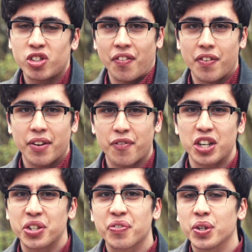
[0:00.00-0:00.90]
stuff like
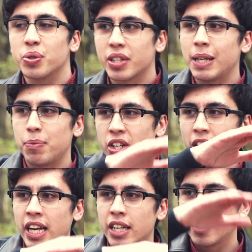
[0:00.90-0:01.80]
fresh fruit keeps you
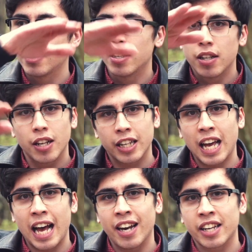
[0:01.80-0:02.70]
like
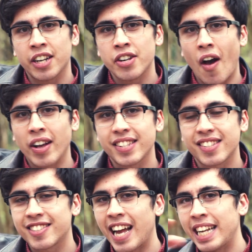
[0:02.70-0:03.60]
at like a nice
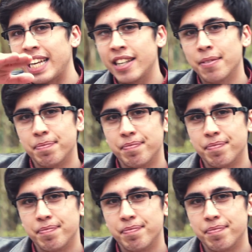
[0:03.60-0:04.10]
steady